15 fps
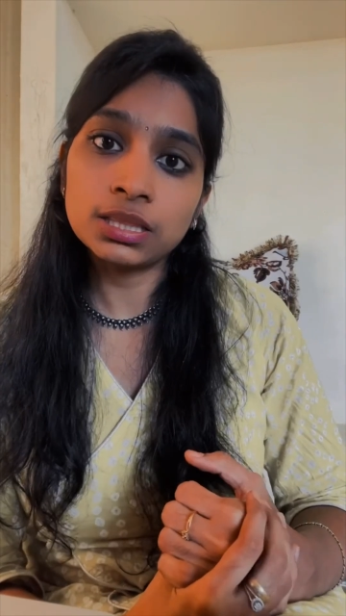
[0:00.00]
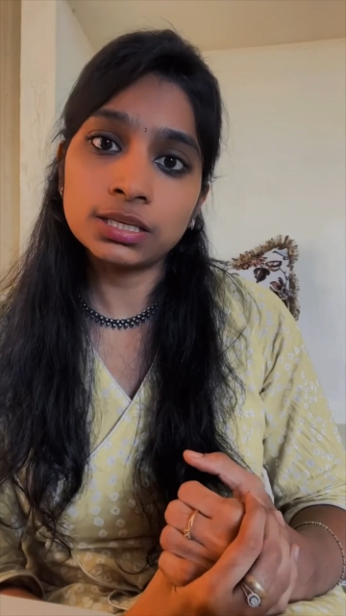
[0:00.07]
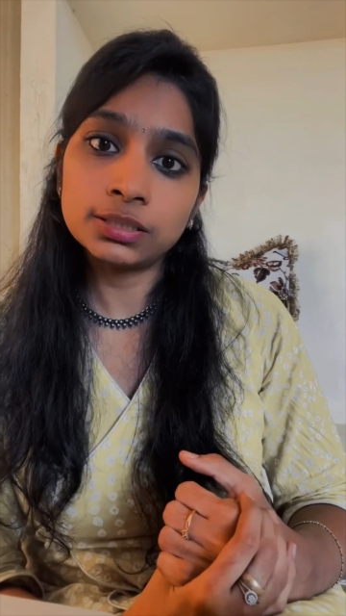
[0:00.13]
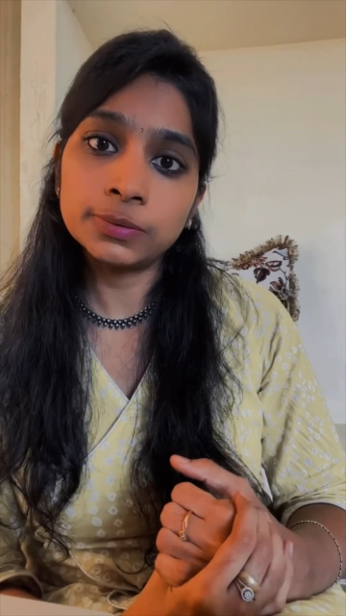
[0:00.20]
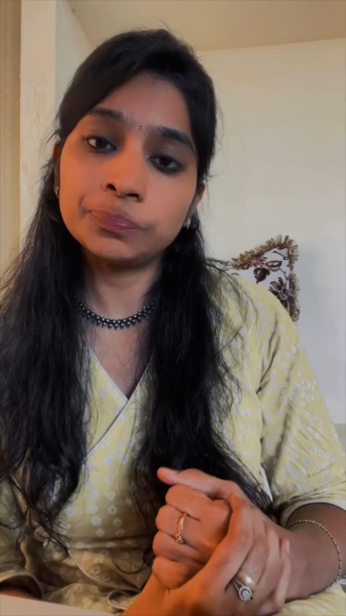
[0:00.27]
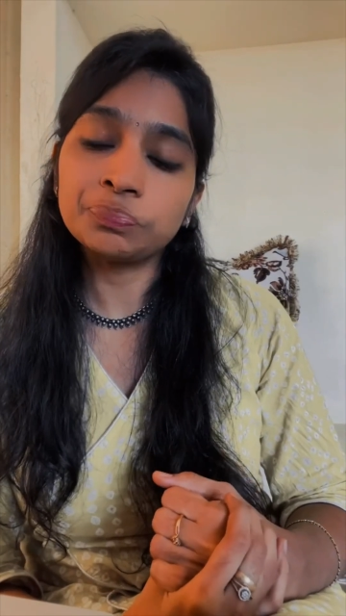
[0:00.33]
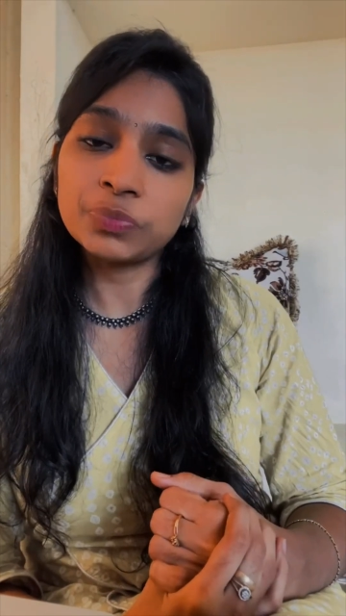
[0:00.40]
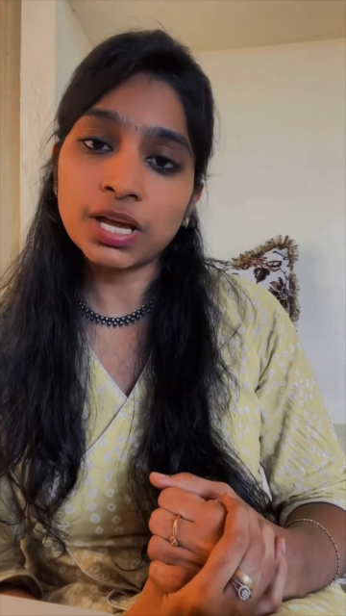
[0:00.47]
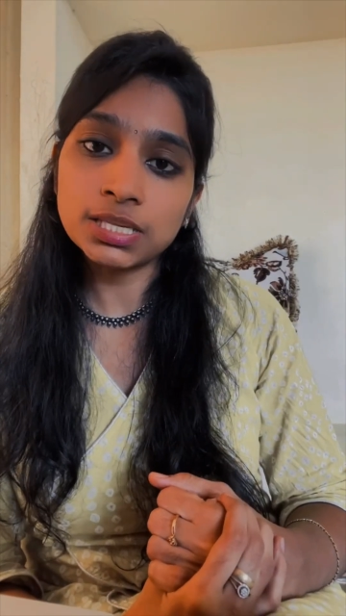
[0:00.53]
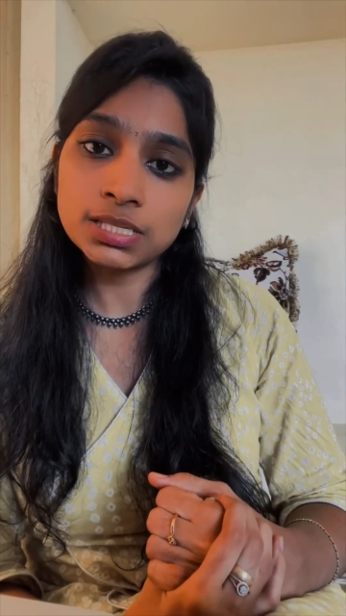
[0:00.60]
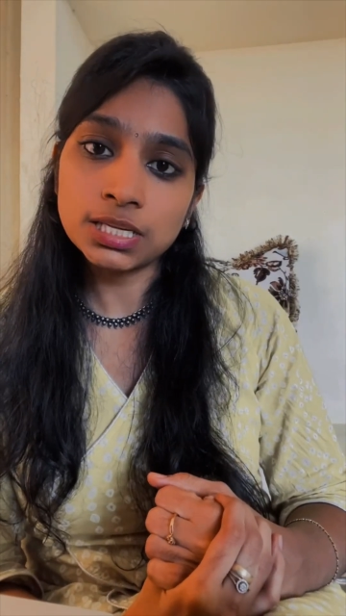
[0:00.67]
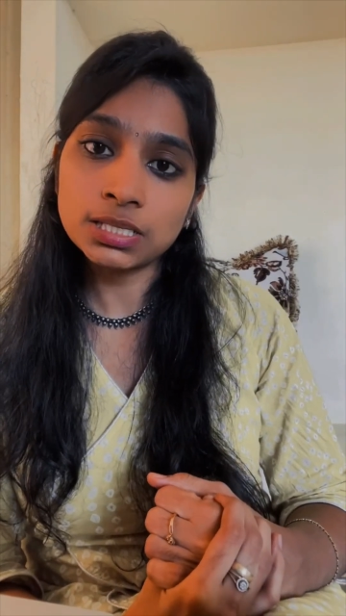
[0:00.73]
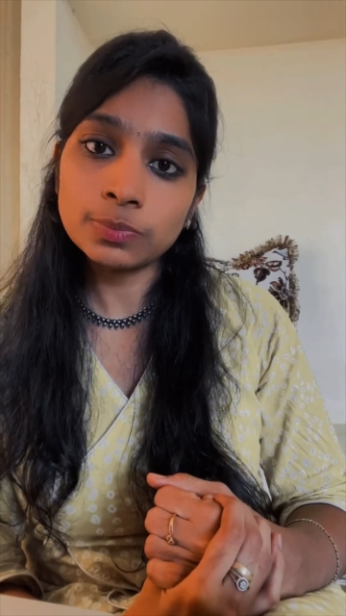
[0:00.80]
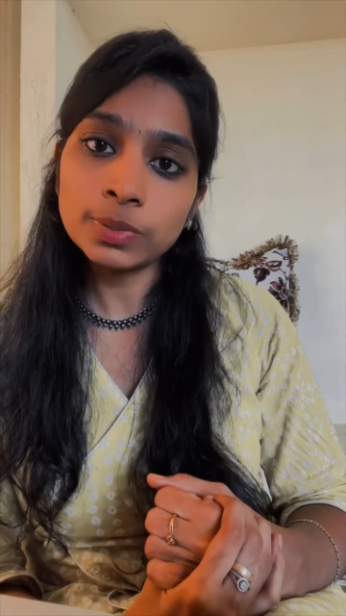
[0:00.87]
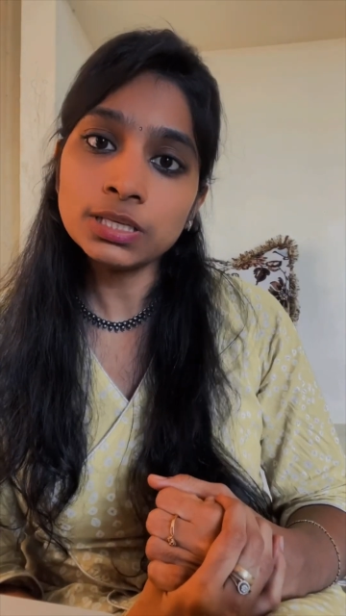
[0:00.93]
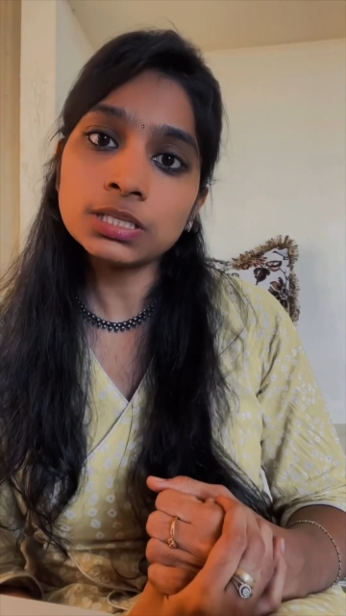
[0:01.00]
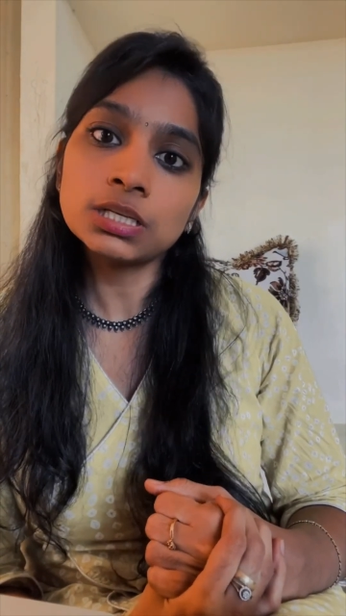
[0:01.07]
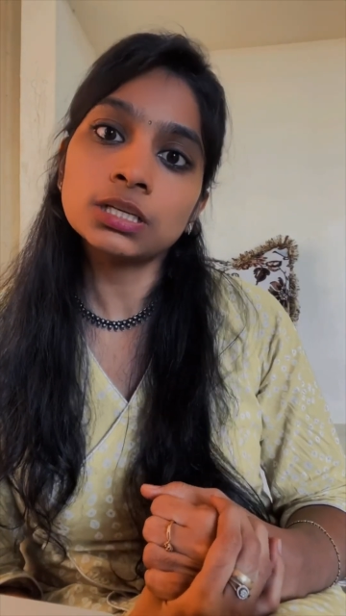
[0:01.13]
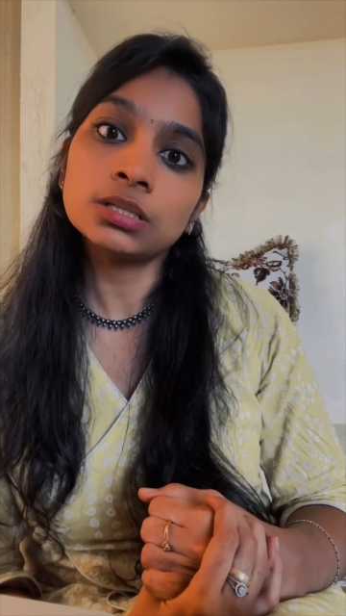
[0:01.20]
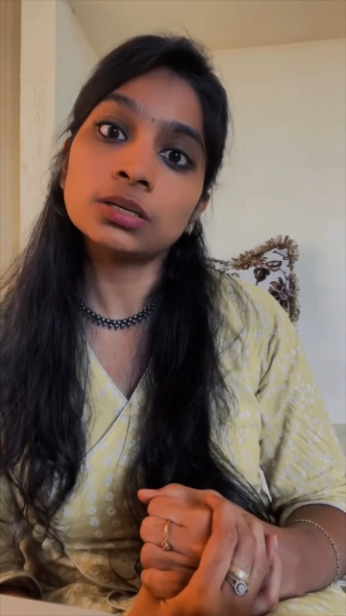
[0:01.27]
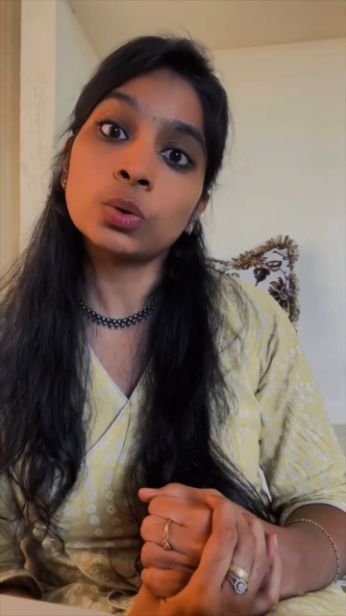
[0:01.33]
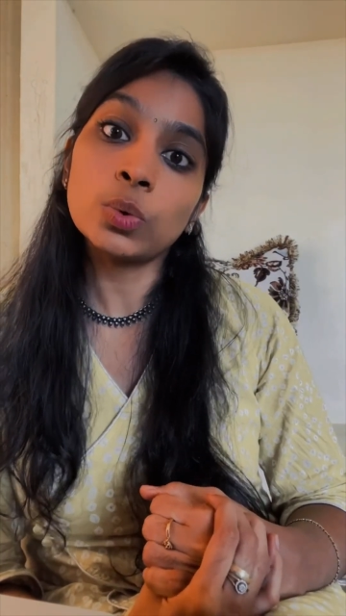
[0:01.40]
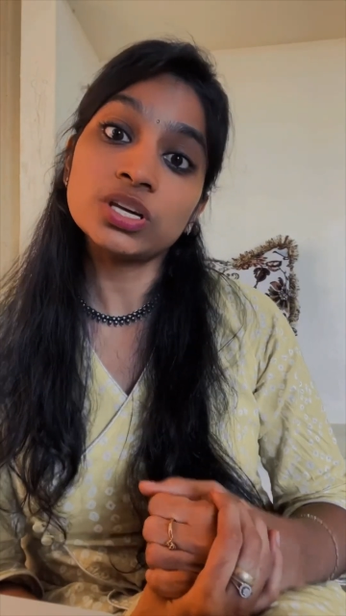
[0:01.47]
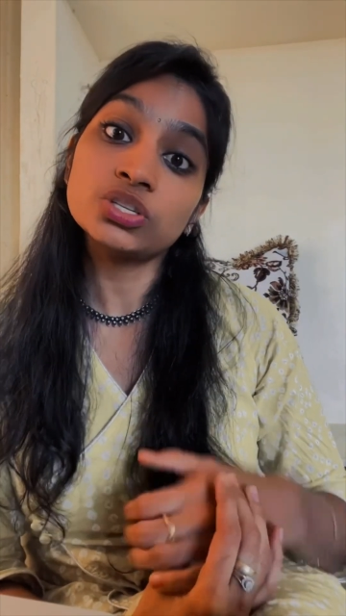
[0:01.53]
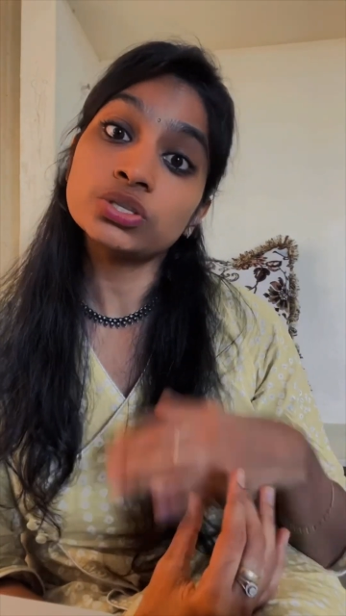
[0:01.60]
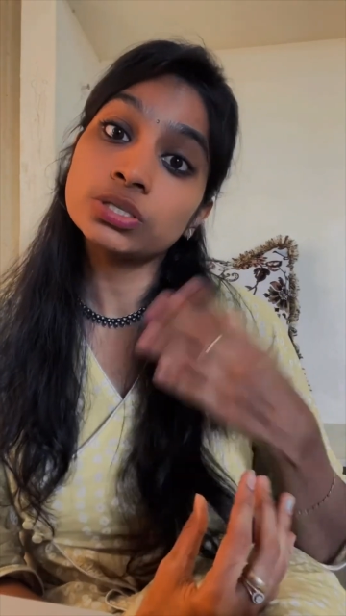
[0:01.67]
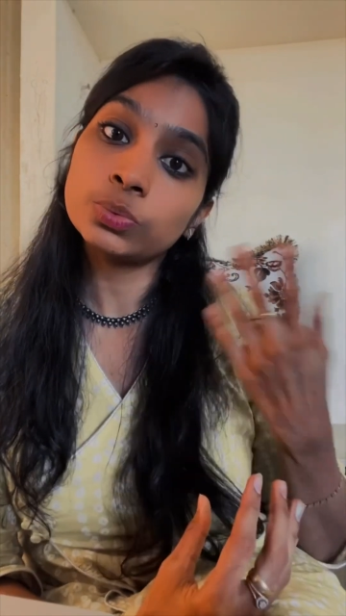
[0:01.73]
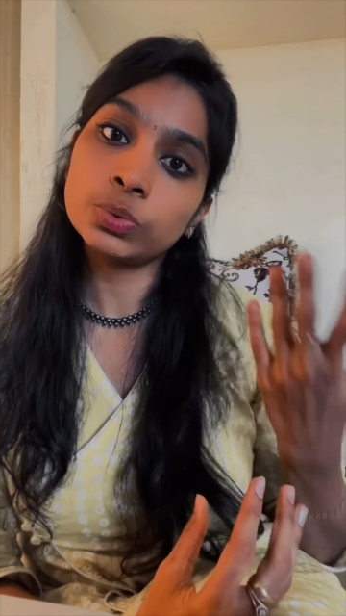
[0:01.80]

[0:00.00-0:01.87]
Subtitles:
the assessment, the questions